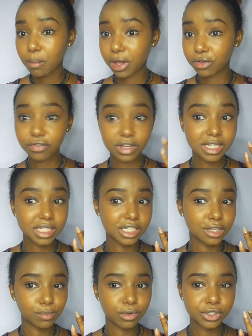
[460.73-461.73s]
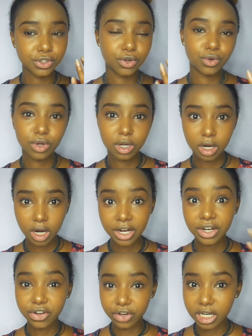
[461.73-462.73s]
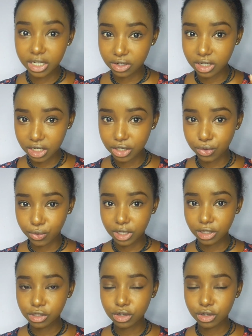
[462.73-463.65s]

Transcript: my face is supposed to look really dewy.